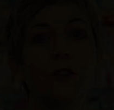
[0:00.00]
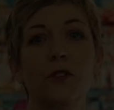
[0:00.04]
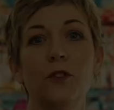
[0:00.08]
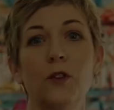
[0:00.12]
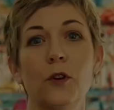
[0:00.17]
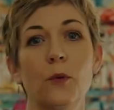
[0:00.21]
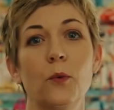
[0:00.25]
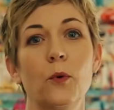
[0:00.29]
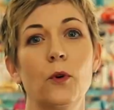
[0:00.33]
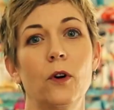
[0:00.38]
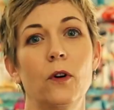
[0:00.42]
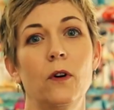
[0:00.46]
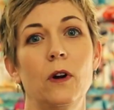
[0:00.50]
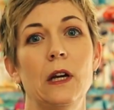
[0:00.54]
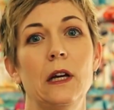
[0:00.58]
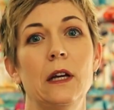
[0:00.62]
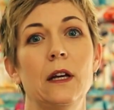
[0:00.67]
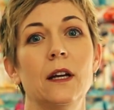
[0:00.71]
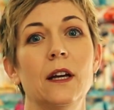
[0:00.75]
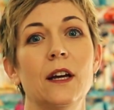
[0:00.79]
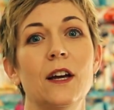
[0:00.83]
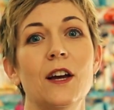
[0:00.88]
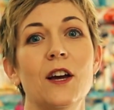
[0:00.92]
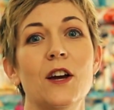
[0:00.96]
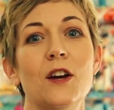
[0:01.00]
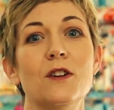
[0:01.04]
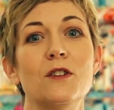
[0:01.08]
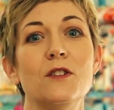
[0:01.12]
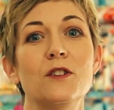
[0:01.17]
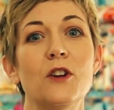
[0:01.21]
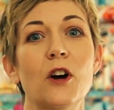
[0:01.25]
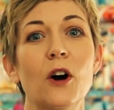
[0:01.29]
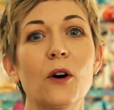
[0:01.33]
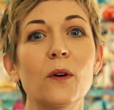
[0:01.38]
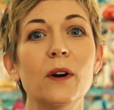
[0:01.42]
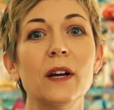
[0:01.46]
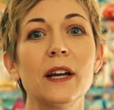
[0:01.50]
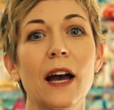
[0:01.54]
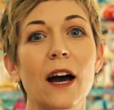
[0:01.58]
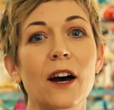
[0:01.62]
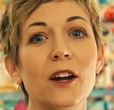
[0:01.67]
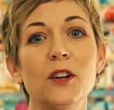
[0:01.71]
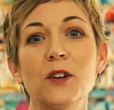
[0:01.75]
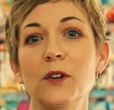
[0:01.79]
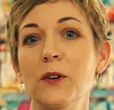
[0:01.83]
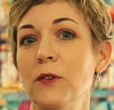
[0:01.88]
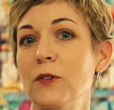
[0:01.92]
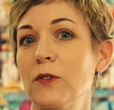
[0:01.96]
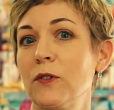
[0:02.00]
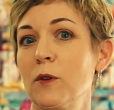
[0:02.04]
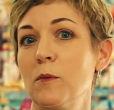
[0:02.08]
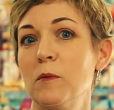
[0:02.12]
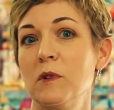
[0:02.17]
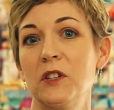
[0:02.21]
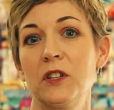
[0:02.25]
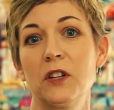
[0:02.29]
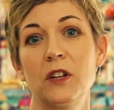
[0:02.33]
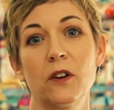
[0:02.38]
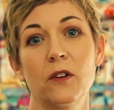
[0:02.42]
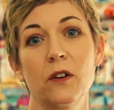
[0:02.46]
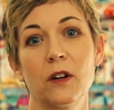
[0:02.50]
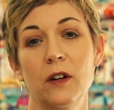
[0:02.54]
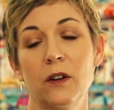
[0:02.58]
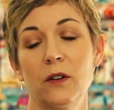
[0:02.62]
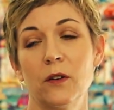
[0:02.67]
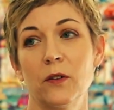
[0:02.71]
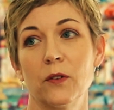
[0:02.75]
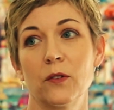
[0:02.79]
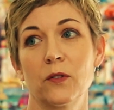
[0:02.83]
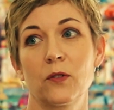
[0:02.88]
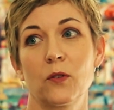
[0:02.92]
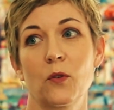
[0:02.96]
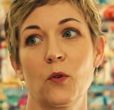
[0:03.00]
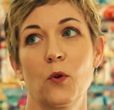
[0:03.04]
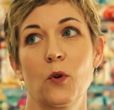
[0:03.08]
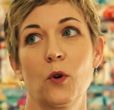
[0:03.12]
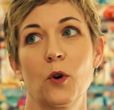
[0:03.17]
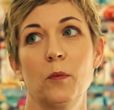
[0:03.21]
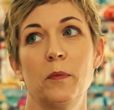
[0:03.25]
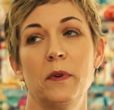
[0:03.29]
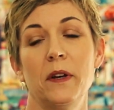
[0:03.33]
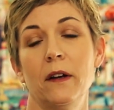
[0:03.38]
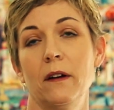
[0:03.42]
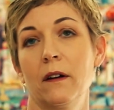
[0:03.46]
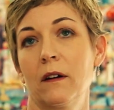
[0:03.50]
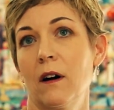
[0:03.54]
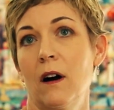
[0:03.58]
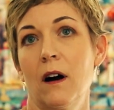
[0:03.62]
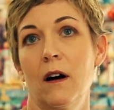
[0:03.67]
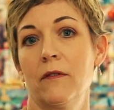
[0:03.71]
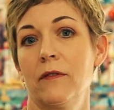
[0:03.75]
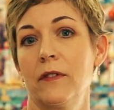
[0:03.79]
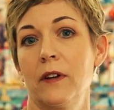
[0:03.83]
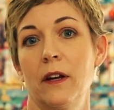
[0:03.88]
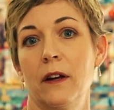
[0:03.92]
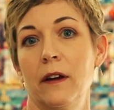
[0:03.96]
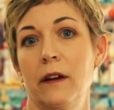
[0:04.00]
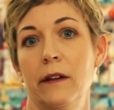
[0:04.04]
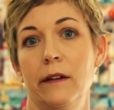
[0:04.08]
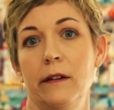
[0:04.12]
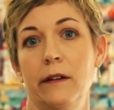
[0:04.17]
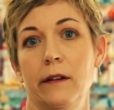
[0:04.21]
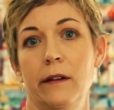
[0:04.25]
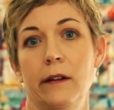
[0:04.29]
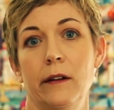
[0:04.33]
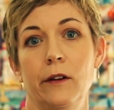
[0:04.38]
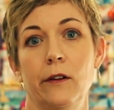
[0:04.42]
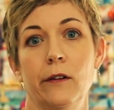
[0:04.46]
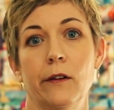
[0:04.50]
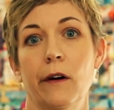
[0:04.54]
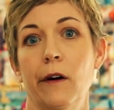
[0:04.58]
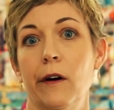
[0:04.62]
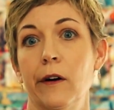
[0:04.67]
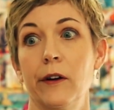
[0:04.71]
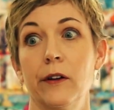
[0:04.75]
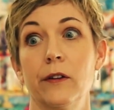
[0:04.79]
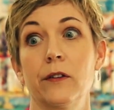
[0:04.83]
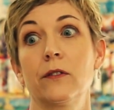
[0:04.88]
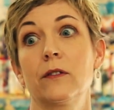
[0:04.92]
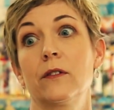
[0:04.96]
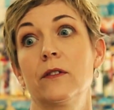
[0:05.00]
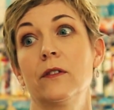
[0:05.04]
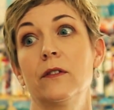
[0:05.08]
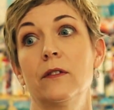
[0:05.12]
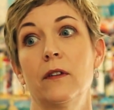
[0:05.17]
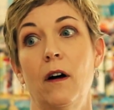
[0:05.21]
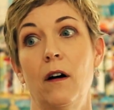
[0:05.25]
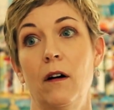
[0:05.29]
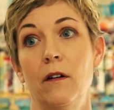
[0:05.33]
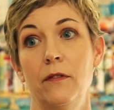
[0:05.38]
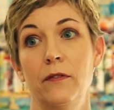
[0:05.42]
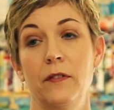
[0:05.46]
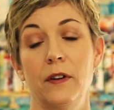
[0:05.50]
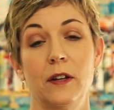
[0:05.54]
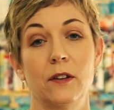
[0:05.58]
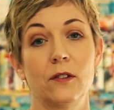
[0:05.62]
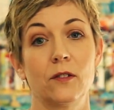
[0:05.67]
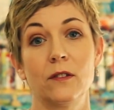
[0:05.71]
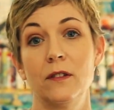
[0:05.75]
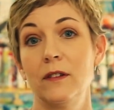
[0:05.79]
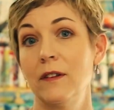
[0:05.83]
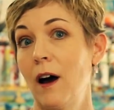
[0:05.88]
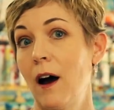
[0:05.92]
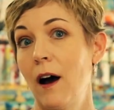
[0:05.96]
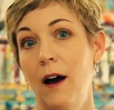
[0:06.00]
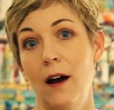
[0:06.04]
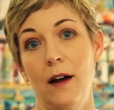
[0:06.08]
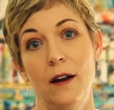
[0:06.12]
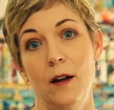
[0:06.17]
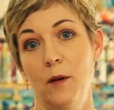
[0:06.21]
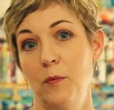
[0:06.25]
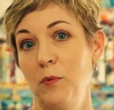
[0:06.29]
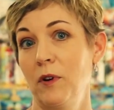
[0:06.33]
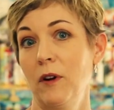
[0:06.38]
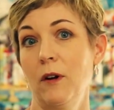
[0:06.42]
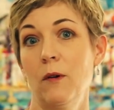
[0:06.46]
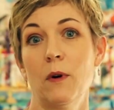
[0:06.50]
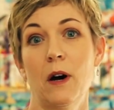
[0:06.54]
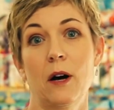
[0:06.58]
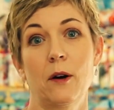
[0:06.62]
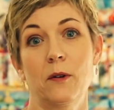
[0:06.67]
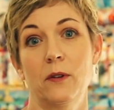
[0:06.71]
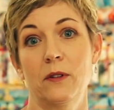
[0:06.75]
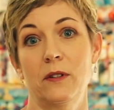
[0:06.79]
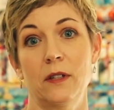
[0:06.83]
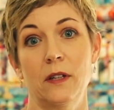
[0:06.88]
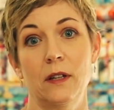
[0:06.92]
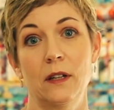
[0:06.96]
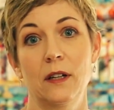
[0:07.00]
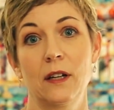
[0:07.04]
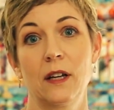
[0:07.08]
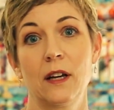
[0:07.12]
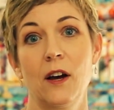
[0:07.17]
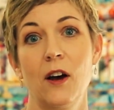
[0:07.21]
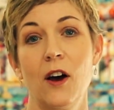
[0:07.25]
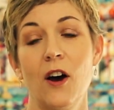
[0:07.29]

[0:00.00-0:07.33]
Don't worry, knowing how to use the materials or being confident in your artist self is not a prerequisite.